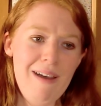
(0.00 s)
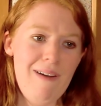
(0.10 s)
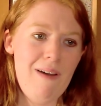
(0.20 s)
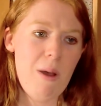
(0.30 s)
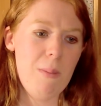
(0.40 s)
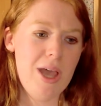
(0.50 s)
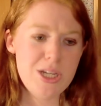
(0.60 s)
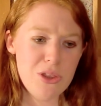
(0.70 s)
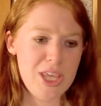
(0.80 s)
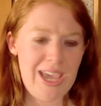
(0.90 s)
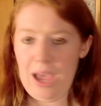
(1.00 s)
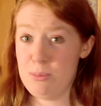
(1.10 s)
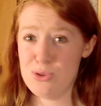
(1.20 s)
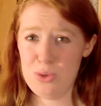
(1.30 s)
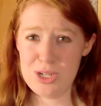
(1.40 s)
I don't think it
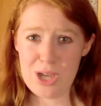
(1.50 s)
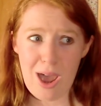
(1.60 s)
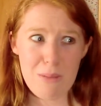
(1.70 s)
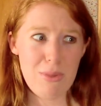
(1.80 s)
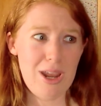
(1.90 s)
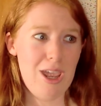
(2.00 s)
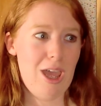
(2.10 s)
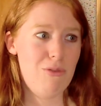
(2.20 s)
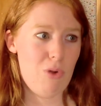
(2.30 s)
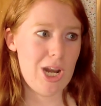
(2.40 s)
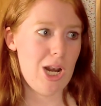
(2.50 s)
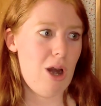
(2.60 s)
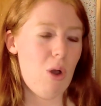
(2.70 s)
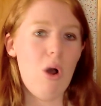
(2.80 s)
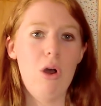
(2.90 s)
happens all the time, but I have read a
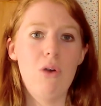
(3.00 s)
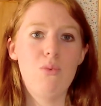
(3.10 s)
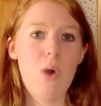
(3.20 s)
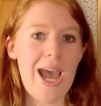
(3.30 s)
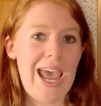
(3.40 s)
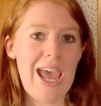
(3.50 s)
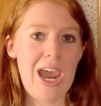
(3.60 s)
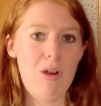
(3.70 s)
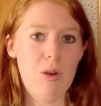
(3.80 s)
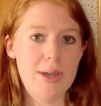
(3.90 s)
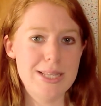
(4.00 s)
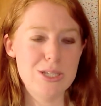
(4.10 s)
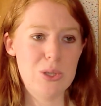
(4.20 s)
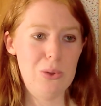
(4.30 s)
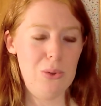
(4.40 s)
lot of YA
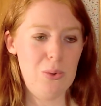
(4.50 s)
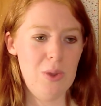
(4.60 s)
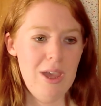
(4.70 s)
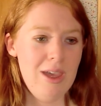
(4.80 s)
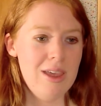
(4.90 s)
heroines who